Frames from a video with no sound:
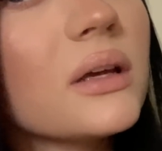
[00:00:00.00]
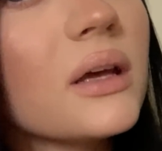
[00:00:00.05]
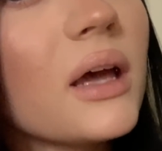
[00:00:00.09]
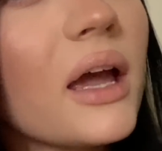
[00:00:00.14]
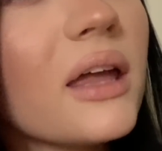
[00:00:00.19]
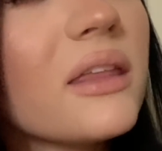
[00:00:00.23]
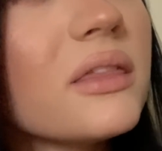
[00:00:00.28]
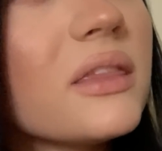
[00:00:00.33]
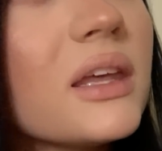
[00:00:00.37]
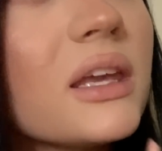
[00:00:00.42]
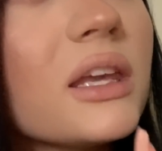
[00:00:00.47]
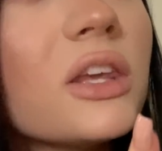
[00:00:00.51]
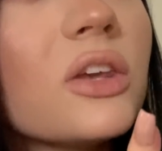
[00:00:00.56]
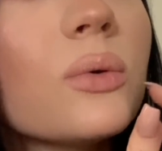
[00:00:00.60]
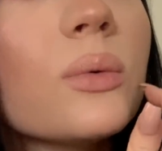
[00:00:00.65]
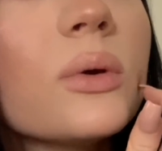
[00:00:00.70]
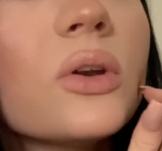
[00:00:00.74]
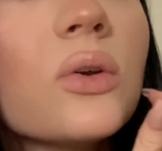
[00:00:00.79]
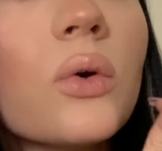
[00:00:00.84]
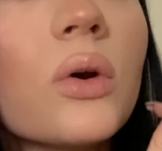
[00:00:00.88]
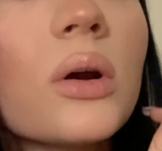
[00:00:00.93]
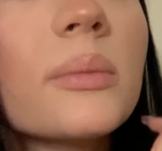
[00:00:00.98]
I think you
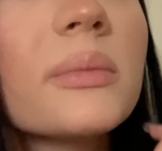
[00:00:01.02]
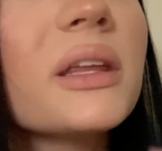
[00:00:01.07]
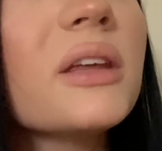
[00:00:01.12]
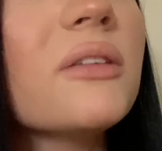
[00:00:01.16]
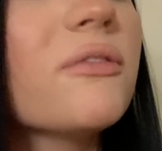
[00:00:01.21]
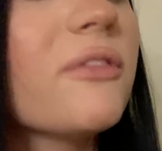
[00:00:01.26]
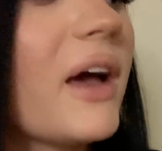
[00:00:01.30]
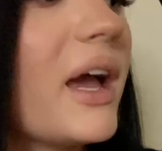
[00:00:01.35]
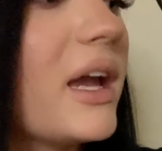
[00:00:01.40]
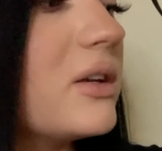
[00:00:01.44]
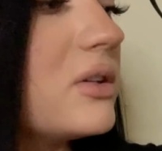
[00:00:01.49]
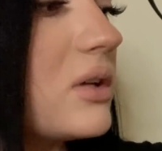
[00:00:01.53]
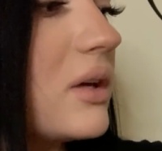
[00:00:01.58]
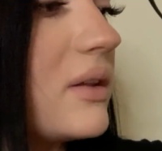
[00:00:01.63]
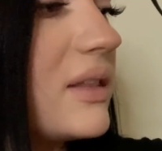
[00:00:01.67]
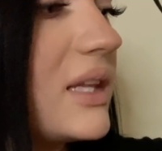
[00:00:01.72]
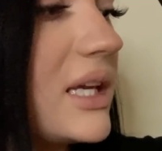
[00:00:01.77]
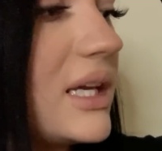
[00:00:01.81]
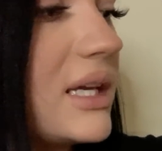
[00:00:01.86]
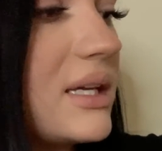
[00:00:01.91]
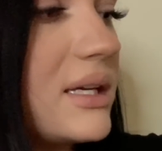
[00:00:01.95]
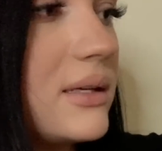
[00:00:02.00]
would normally find on
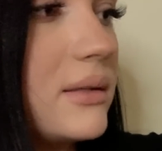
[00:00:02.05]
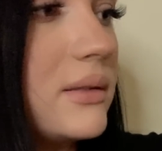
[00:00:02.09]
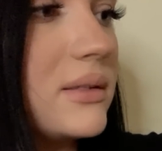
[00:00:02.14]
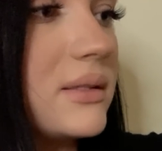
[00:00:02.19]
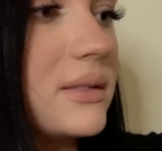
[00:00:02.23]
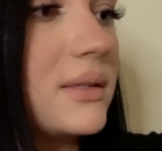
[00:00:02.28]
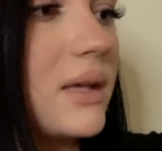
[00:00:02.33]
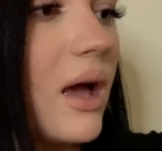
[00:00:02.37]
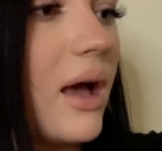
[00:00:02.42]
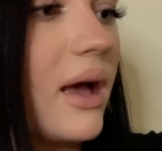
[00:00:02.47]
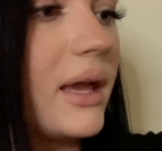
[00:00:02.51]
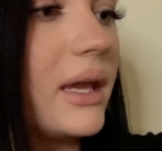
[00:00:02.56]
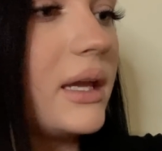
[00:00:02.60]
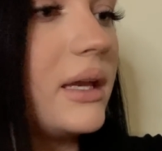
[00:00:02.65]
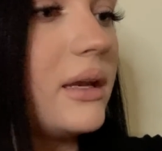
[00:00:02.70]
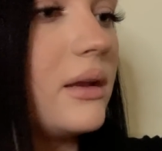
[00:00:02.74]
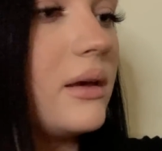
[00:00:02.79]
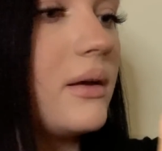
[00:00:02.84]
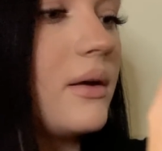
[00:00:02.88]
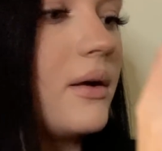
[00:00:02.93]
the inside.